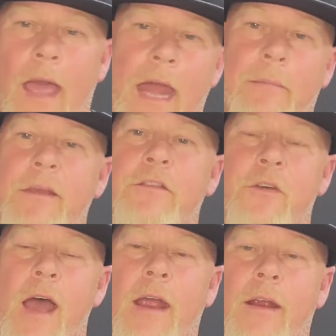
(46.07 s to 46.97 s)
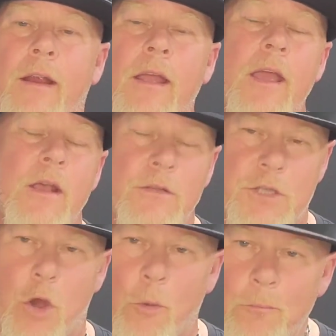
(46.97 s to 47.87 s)
got a misfire.
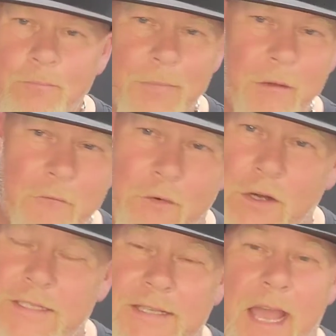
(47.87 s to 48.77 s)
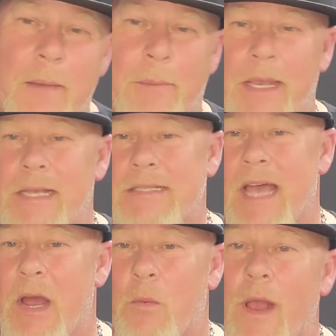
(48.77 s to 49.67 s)
So first step is
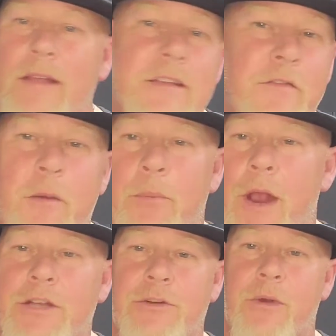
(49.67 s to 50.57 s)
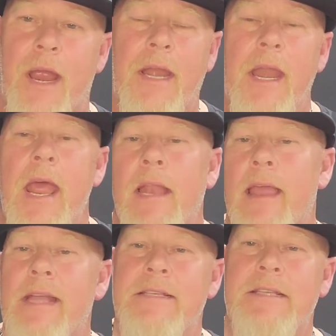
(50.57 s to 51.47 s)
uh, relative compression, right?
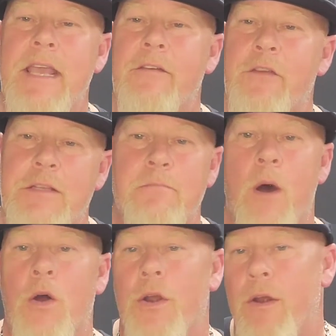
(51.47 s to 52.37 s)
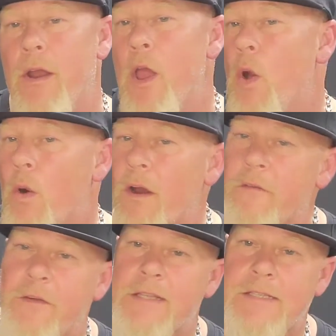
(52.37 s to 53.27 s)
Let's see if it's motor or
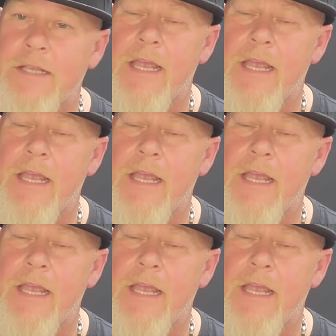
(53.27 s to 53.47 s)
if it's